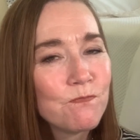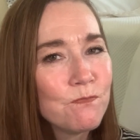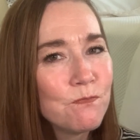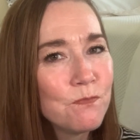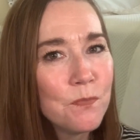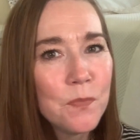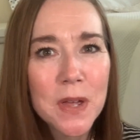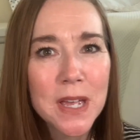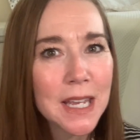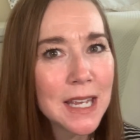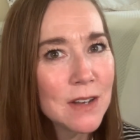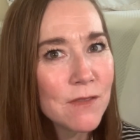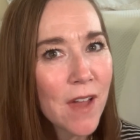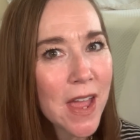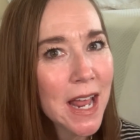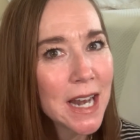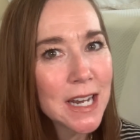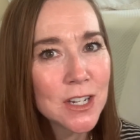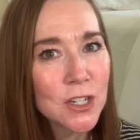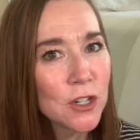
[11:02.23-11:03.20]
big
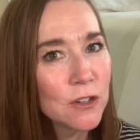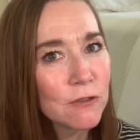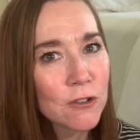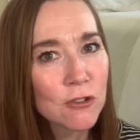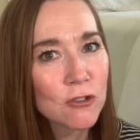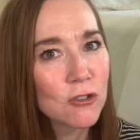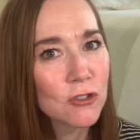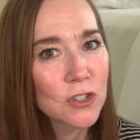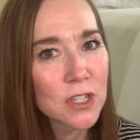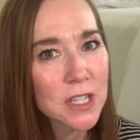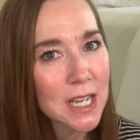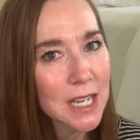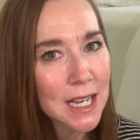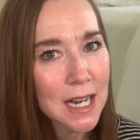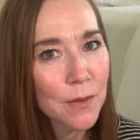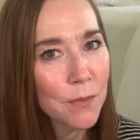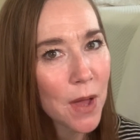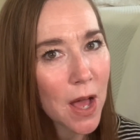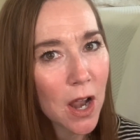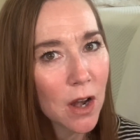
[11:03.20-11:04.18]
advantage if you're just thinking
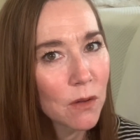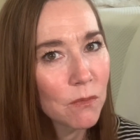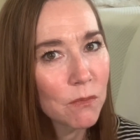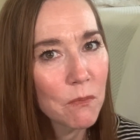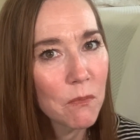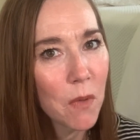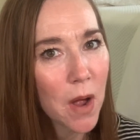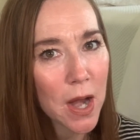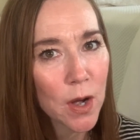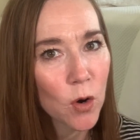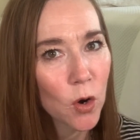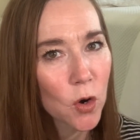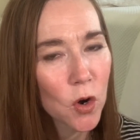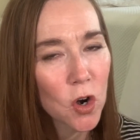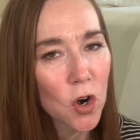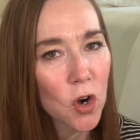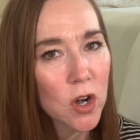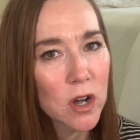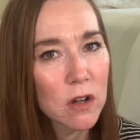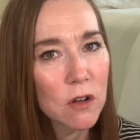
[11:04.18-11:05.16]
about a
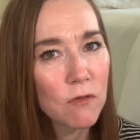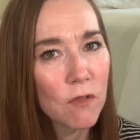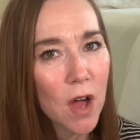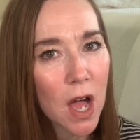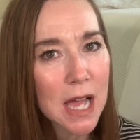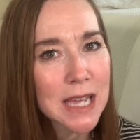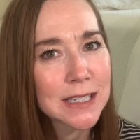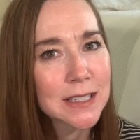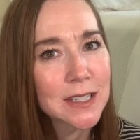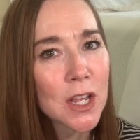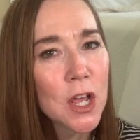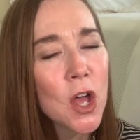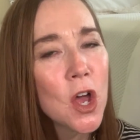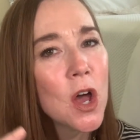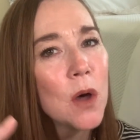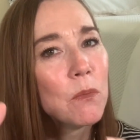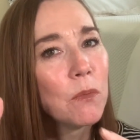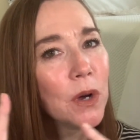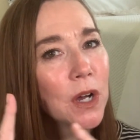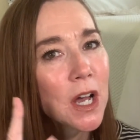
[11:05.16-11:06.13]
microcurrent device.
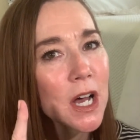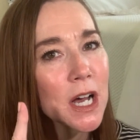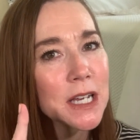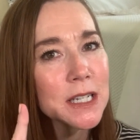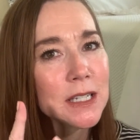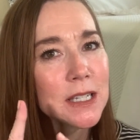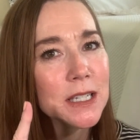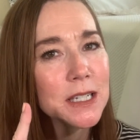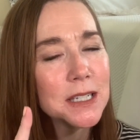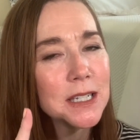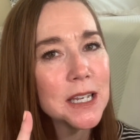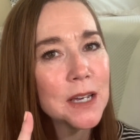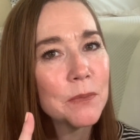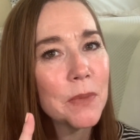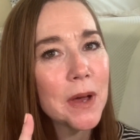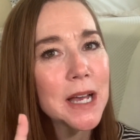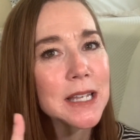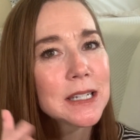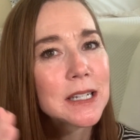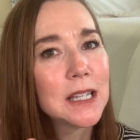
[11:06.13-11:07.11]
Because the Ziip
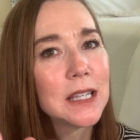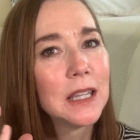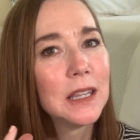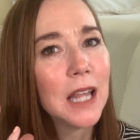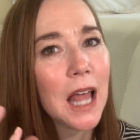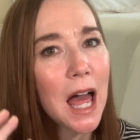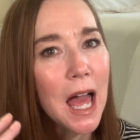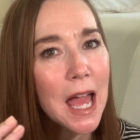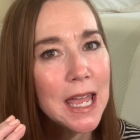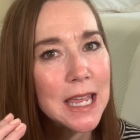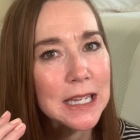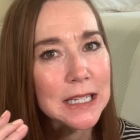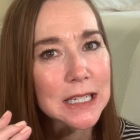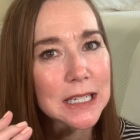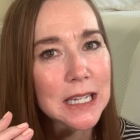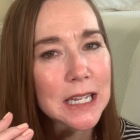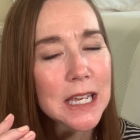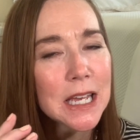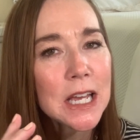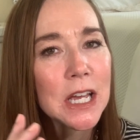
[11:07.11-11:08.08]
has a
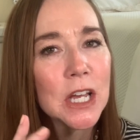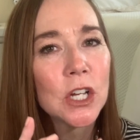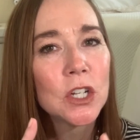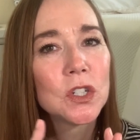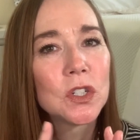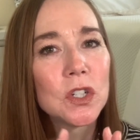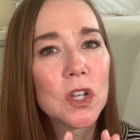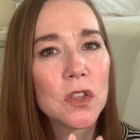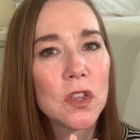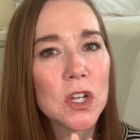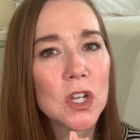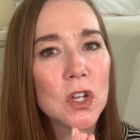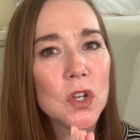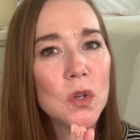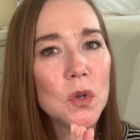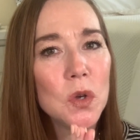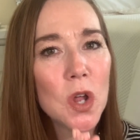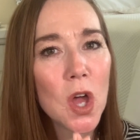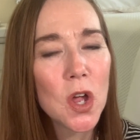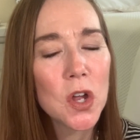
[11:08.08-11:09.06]
light so that
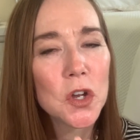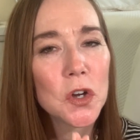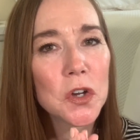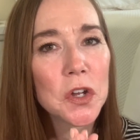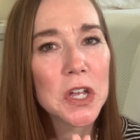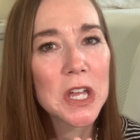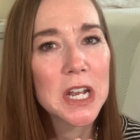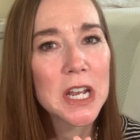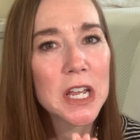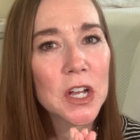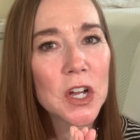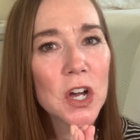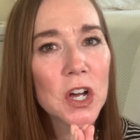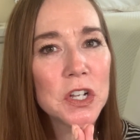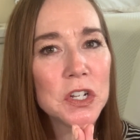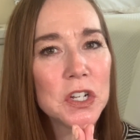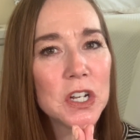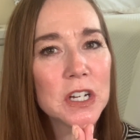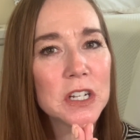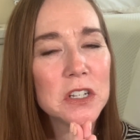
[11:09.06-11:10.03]
you know you're getting
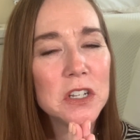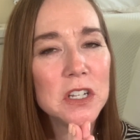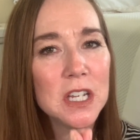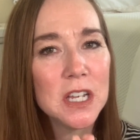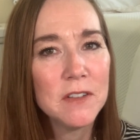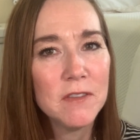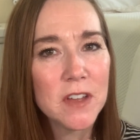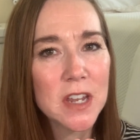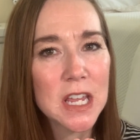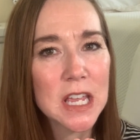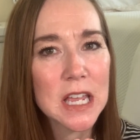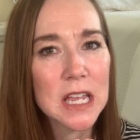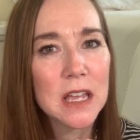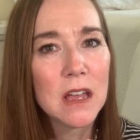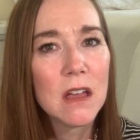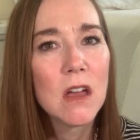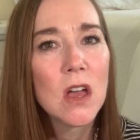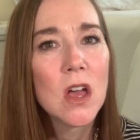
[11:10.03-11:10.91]
conductivity,